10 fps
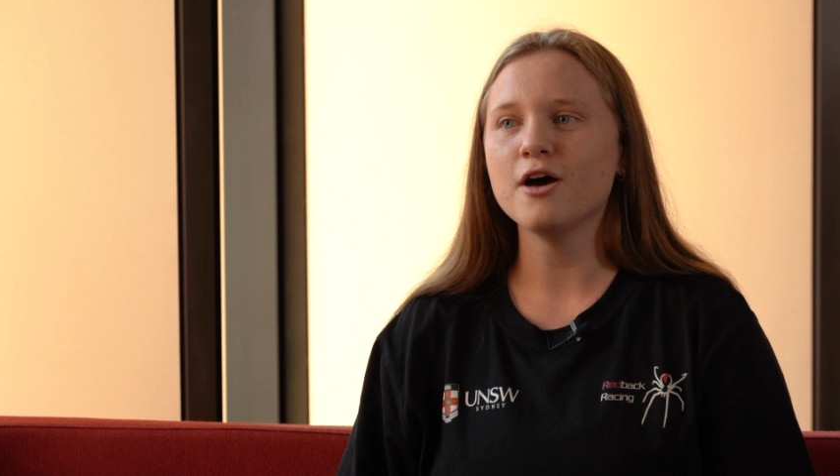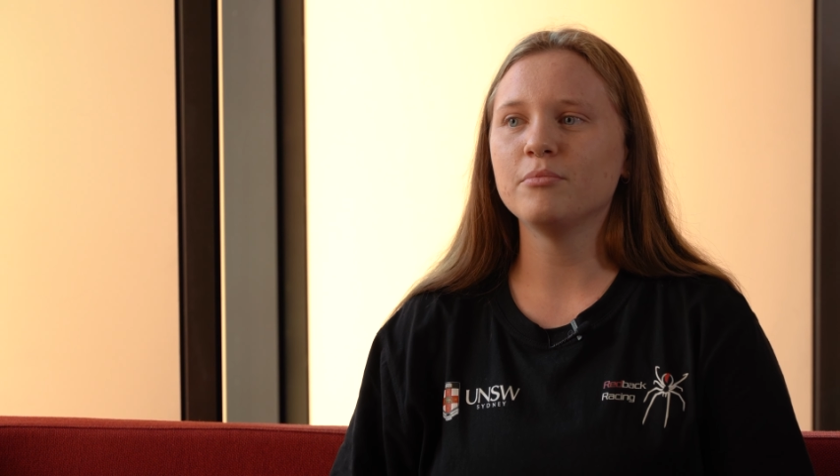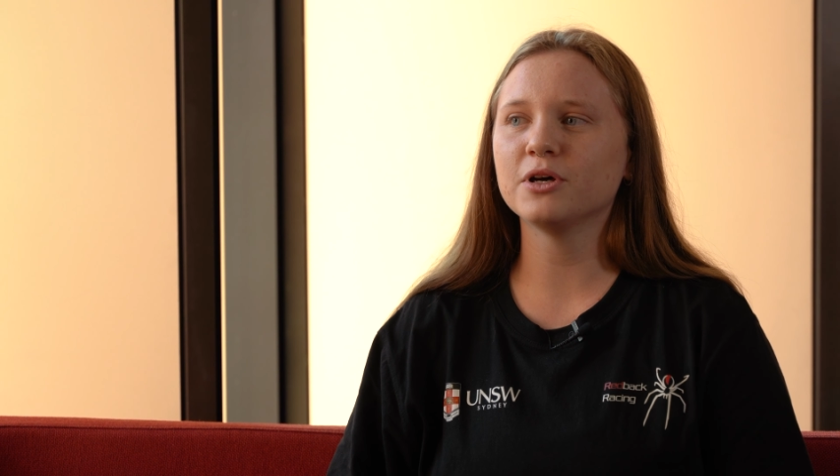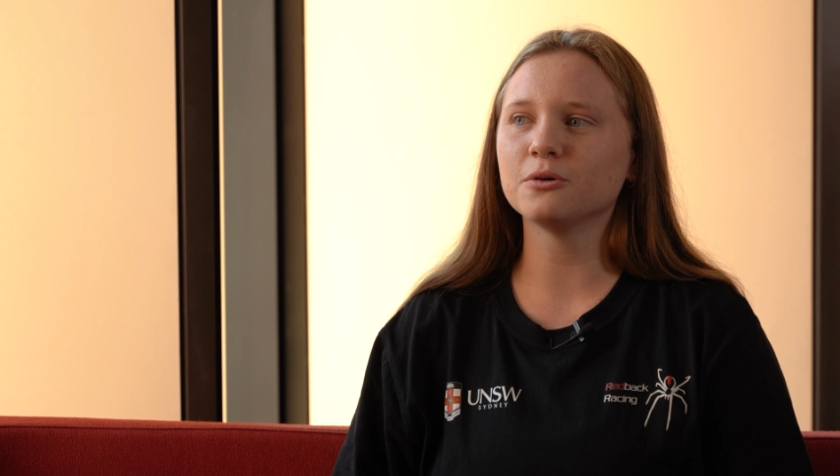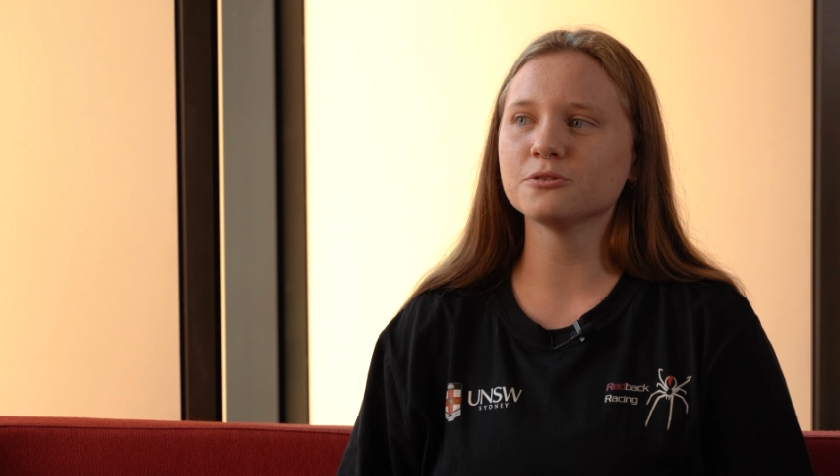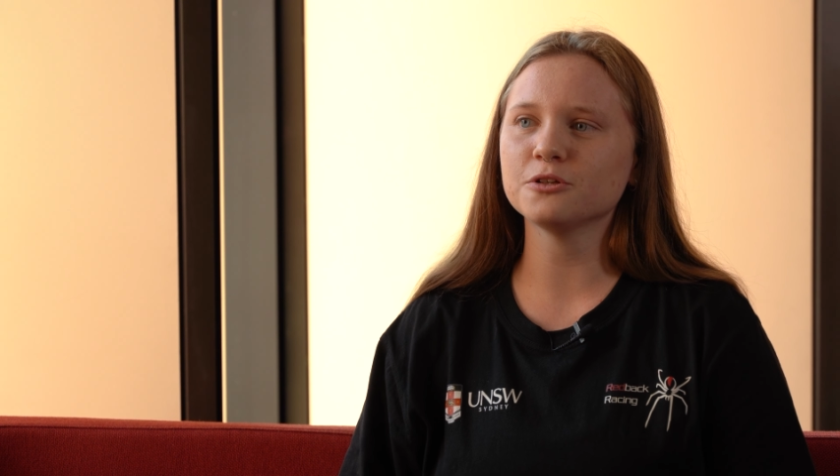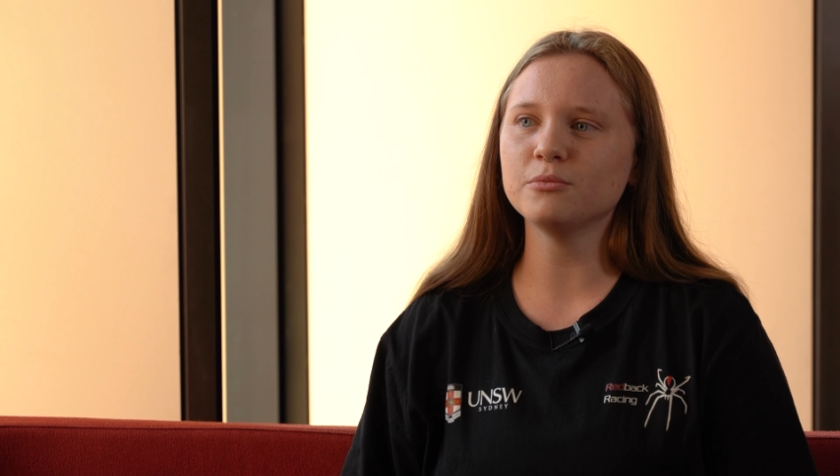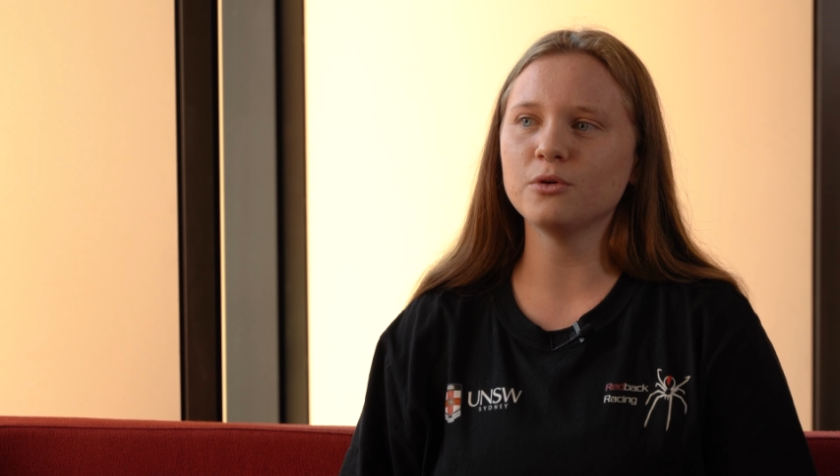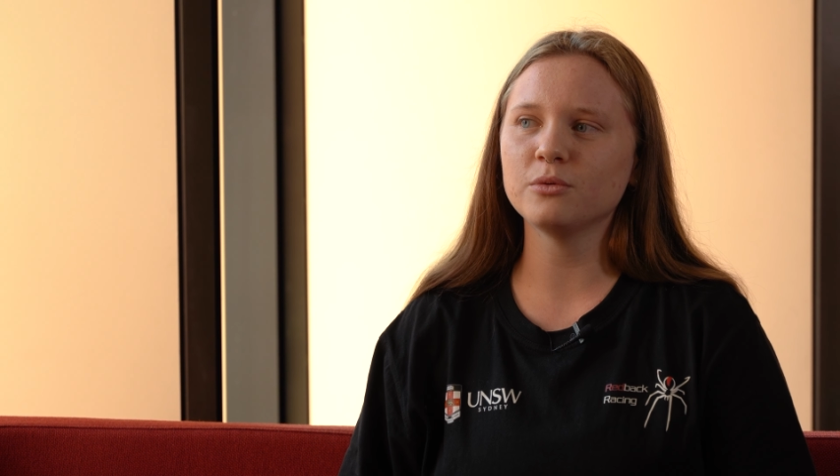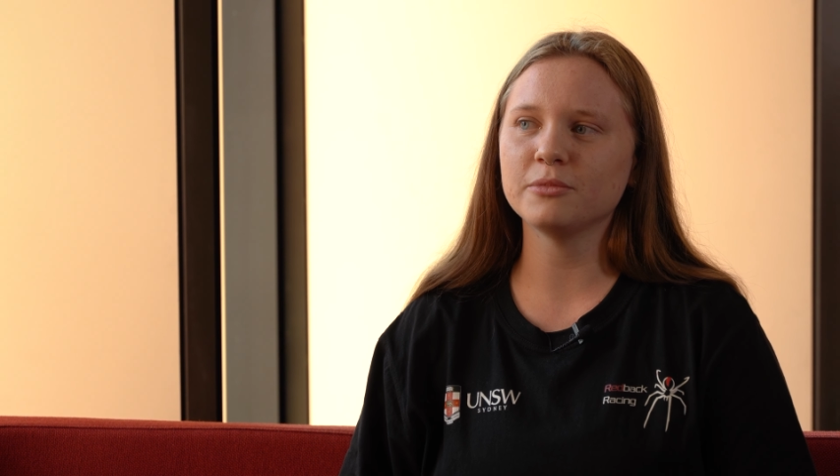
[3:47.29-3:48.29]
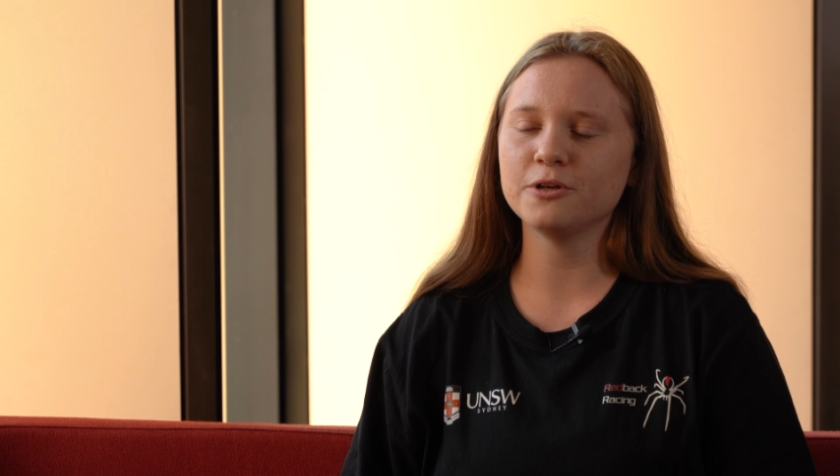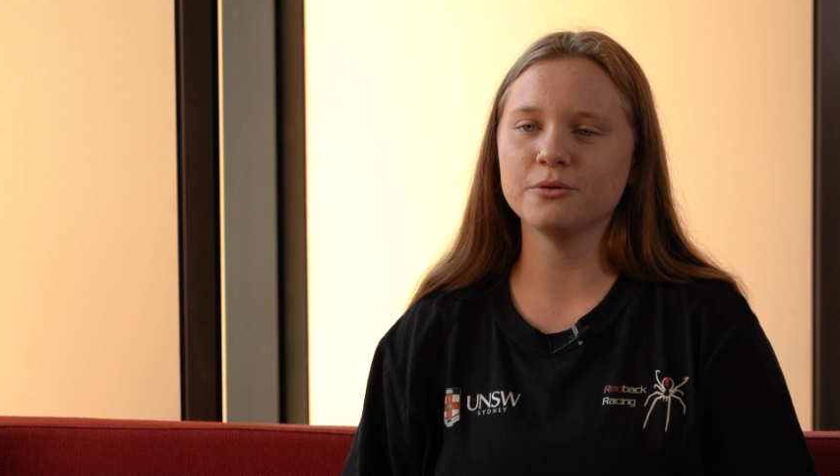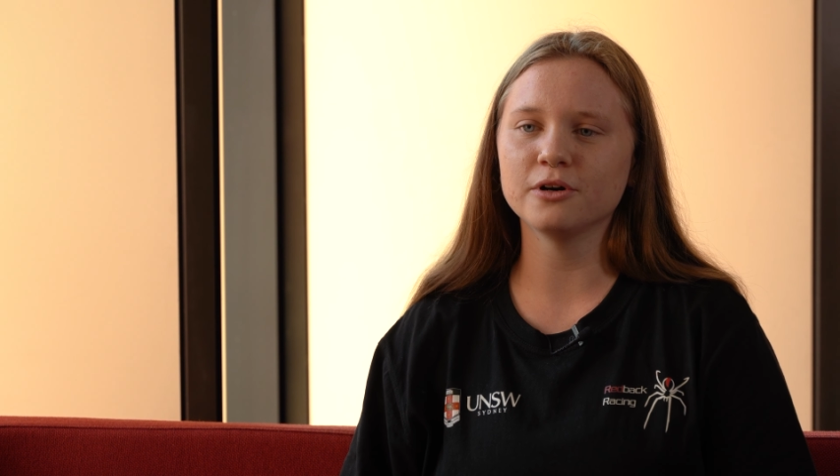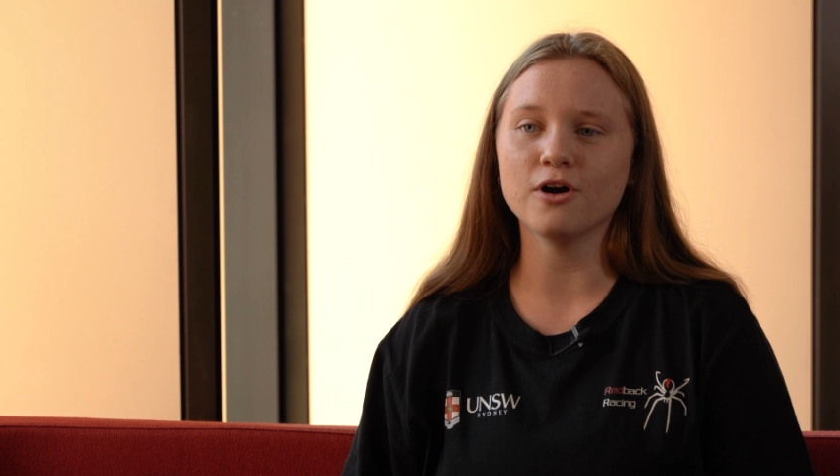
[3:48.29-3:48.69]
but also more women who are